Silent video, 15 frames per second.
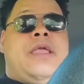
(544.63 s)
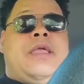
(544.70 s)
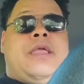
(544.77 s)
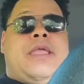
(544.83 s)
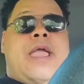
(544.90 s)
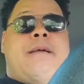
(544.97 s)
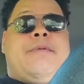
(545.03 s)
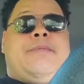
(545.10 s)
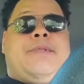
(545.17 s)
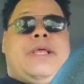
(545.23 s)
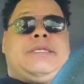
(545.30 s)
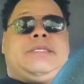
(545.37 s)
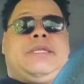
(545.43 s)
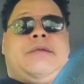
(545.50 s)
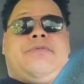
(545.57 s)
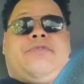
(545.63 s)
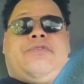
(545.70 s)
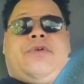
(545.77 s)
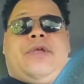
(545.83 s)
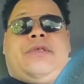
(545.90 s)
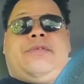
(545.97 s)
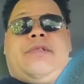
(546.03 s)
Y'all be blessed and never
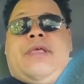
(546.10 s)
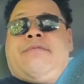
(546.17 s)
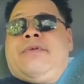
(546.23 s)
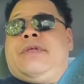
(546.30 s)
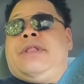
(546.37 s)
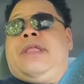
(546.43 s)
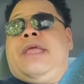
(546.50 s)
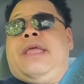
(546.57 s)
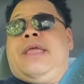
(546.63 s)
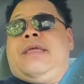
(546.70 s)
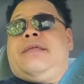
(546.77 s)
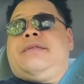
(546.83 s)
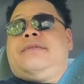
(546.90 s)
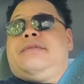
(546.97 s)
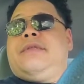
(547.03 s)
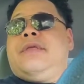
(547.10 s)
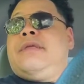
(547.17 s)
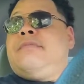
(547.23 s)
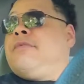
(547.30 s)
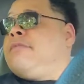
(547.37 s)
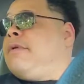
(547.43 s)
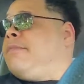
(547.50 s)
stressed. Have a good day.
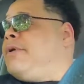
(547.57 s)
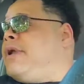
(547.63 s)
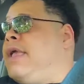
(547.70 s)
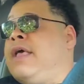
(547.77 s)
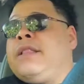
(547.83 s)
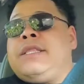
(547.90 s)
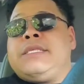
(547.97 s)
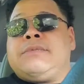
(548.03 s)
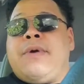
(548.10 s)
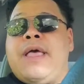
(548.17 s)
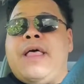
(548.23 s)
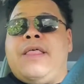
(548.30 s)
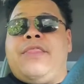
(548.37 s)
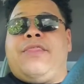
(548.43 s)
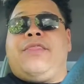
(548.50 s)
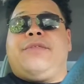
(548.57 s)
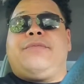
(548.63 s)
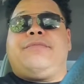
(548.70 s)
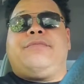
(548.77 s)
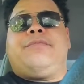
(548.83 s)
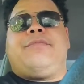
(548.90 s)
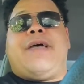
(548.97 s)
And remember, health is wealth.
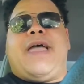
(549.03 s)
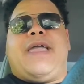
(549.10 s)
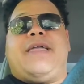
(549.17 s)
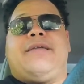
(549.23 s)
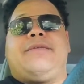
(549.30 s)
Bye.